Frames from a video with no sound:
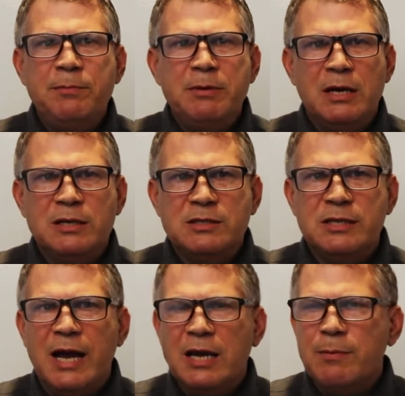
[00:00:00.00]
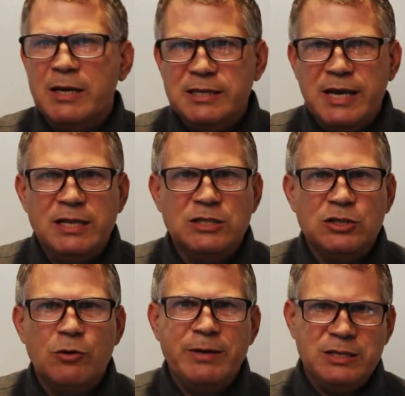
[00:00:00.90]
because the document contains
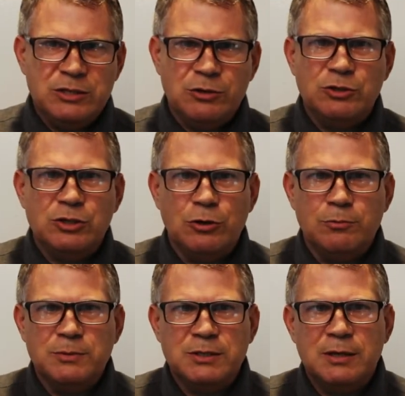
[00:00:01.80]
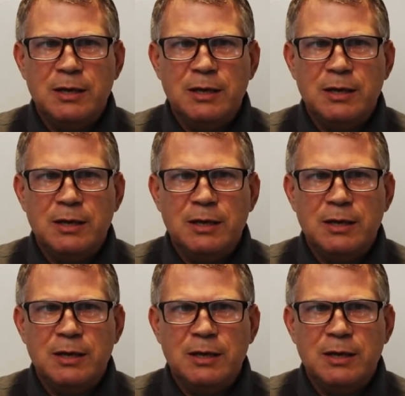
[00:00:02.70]
so many search terms,